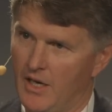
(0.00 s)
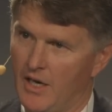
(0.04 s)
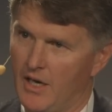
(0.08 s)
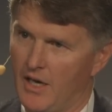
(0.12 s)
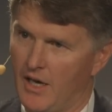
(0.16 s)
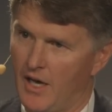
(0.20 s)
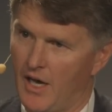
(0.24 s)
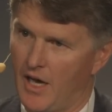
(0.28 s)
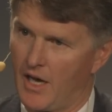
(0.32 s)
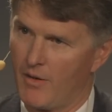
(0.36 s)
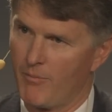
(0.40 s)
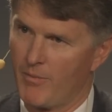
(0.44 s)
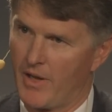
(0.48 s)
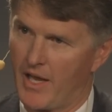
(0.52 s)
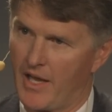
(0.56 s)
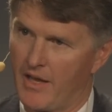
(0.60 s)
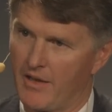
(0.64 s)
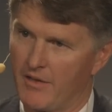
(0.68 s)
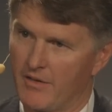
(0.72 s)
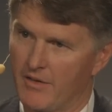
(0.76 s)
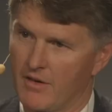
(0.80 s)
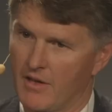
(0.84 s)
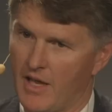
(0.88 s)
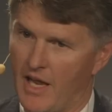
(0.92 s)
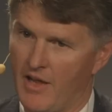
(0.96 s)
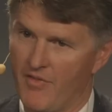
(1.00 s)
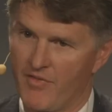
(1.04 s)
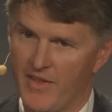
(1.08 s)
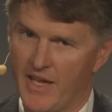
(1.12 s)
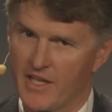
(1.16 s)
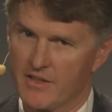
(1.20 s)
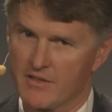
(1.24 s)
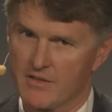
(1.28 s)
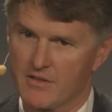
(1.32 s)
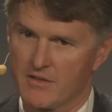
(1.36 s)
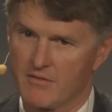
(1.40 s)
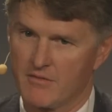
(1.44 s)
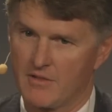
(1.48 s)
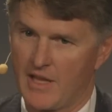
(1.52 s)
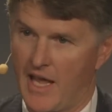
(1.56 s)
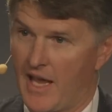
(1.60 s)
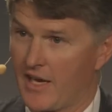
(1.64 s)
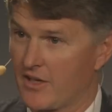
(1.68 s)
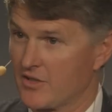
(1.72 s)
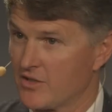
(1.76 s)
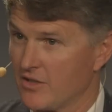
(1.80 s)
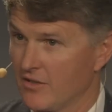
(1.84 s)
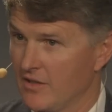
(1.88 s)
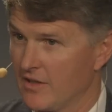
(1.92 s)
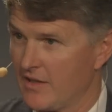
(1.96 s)
Um, and, and that's
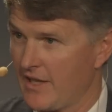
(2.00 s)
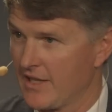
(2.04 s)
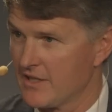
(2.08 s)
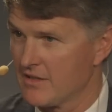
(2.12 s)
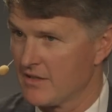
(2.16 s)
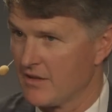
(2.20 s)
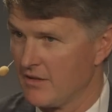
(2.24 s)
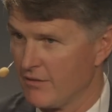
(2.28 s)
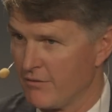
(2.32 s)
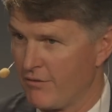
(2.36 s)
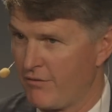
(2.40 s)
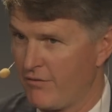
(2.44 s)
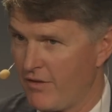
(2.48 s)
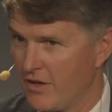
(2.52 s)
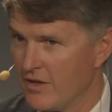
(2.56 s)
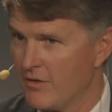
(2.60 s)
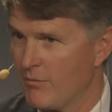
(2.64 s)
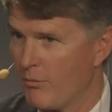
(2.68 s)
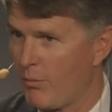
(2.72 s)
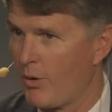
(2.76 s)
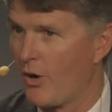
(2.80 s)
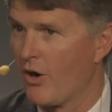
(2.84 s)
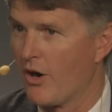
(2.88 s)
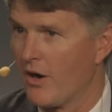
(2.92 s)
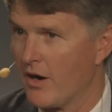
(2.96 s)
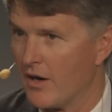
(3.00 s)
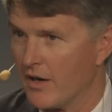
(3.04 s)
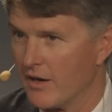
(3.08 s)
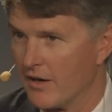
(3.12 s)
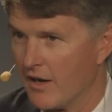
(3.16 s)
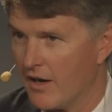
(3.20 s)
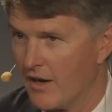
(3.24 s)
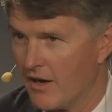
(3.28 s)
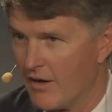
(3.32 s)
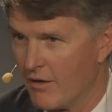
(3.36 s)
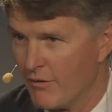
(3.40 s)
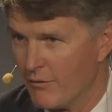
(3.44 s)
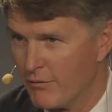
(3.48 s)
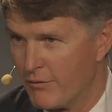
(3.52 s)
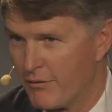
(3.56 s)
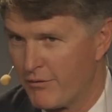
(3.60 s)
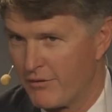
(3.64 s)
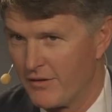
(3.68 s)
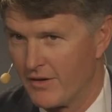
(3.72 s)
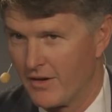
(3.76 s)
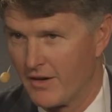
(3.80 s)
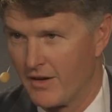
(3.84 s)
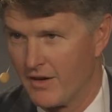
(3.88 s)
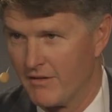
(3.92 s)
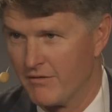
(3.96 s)
actually, that's the fun part
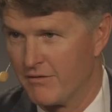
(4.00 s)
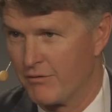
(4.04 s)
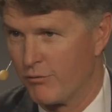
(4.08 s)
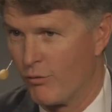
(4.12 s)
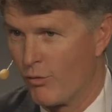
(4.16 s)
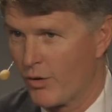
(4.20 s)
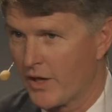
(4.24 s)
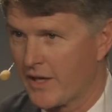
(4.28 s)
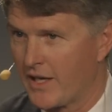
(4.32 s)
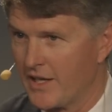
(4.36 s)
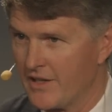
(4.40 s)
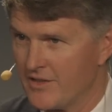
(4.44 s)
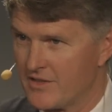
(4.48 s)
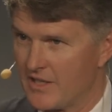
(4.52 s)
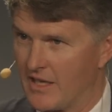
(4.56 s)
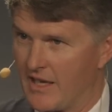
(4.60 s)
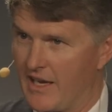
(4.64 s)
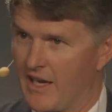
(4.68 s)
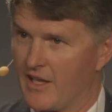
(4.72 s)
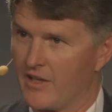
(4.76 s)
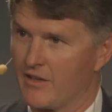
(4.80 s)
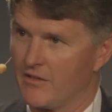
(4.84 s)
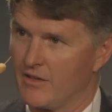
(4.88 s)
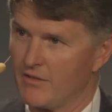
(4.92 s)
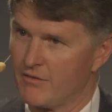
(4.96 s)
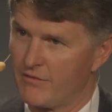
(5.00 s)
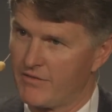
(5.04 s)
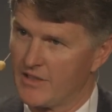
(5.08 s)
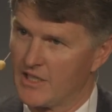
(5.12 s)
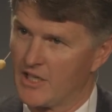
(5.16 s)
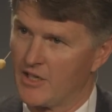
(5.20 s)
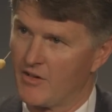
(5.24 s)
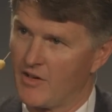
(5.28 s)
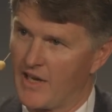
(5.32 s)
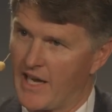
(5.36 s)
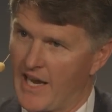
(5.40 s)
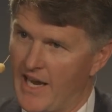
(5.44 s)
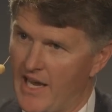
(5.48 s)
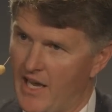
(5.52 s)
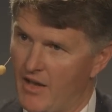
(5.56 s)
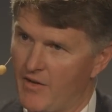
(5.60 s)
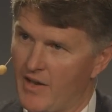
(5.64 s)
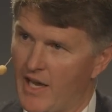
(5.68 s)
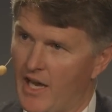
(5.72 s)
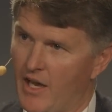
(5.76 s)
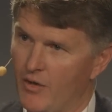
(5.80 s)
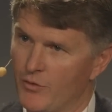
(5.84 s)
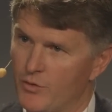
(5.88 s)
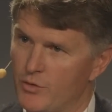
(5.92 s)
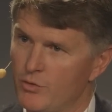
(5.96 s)
of, of working together and figuring out
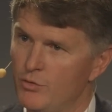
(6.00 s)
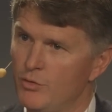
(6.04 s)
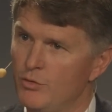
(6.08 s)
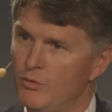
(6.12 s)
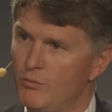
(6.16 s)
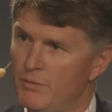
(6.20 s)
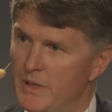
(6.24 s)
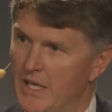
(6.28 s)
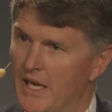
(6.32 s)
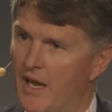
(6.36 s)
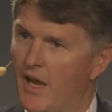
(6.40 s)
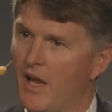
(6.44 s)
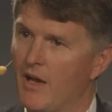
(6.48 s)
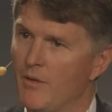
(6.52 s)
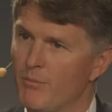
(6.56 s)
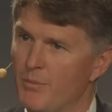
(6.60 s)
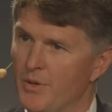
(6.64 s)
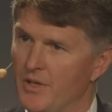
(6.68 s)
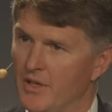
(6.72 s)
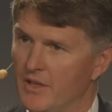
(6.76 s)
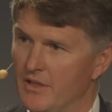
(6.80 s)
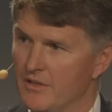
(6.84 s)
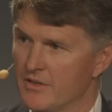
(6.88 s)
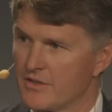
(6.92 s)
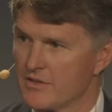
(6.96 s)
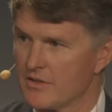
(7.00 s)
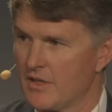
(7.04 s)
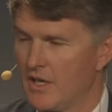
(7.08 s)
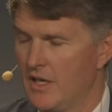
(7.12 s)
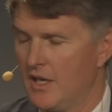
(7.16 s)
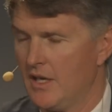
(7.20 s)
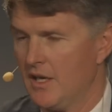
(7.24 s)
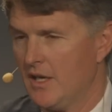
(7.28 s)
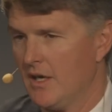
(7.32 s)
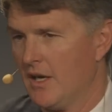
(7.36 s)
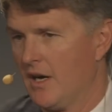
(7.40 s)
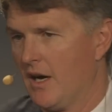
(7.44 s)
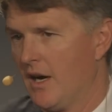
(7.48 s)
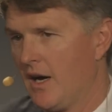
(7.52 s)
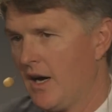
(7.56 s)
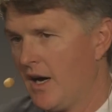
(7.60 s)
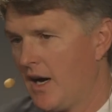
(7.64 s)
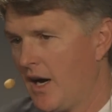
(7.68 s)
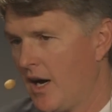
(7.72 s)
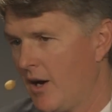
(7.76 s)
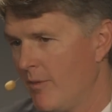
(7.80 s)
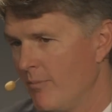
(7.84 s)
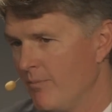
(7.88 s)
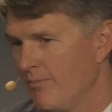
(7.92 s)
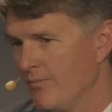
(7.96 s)
how two big companies
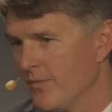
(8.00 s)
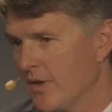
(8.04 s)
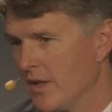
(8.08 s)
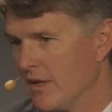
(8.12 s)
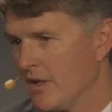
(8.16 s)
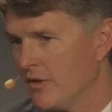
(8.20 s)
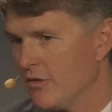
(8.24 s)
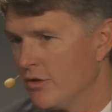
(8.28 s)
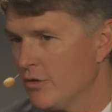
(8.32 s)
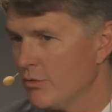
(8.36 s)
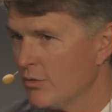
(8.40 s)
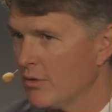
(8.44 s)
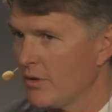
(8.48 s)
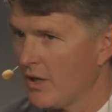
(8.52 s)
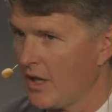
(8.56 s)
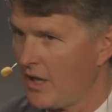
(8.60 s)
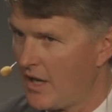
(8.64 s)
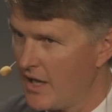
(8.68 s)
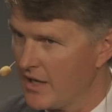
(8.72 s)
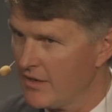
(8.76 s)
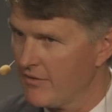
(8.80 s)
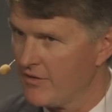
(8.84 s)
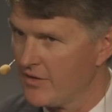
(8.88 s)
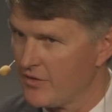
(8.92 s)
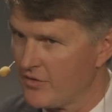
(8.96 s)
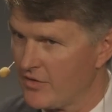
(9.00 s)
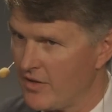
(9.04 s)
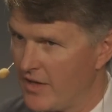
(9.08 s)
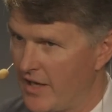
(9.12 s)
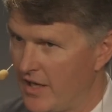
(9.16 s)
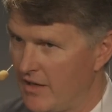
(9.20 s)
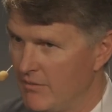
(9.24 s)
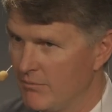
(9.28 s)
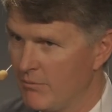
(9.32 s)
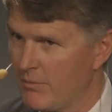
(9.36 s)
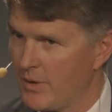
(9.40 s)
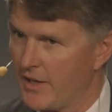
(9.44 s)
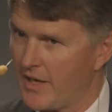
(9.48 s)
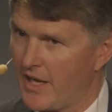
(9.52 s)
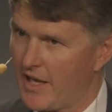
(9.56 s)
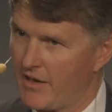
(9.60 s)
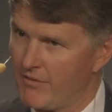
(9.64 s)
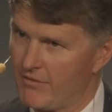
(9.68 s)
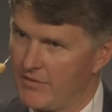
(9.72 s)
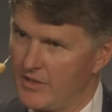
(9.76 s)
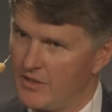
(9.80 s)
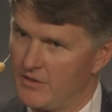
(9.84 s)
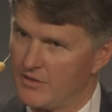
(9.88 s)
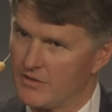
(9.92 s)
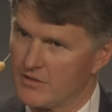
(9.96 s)
um, that do a lot of the same but
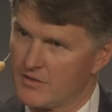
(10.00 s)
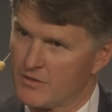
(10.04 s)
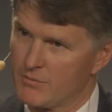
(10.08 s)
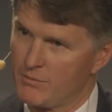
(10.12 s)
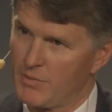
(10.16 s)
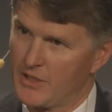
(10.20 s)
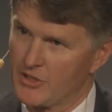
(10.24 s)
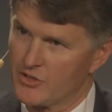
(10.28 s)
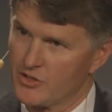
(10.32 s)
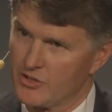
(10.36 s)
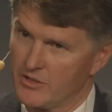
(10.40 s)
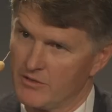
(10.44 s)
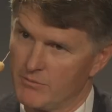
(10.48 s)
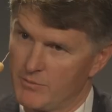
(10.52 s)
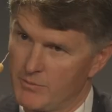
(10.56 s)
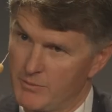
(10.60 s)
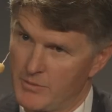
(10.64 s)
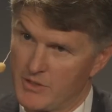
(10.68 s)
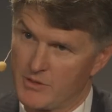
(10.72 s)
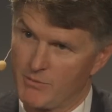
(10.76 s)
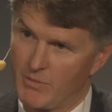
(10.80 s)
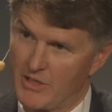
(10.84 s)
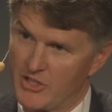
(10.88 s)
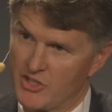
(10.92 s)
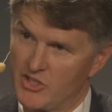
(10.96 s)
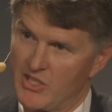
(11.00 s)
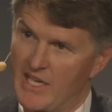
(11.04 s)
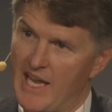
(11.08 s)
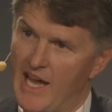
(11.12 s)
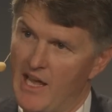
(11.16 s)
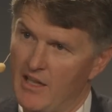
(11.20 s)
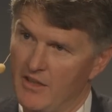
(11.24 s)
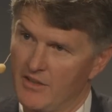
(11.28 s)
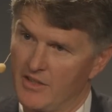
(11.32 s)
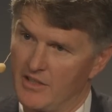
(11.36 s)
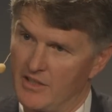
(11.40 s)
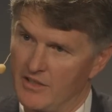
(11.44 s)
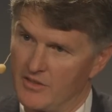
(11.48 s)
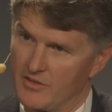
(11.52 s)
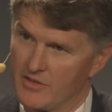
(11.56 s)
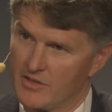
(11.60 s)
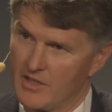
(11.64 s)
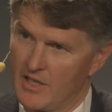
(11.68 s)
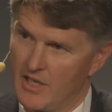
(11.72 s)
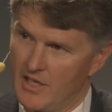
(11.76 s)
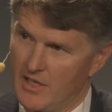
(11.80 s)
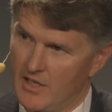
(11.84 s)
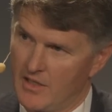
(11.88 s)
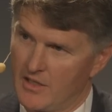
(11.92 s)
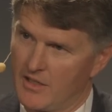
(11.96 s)
have these speci specialities
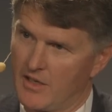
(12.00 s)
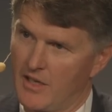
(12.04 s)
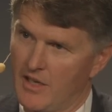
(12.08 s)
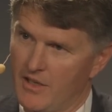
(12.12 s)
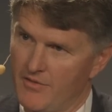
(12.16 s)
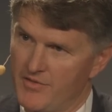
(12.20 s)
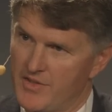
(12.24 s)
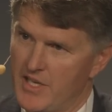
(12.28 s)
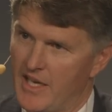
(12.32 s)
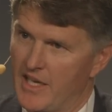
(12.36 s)
can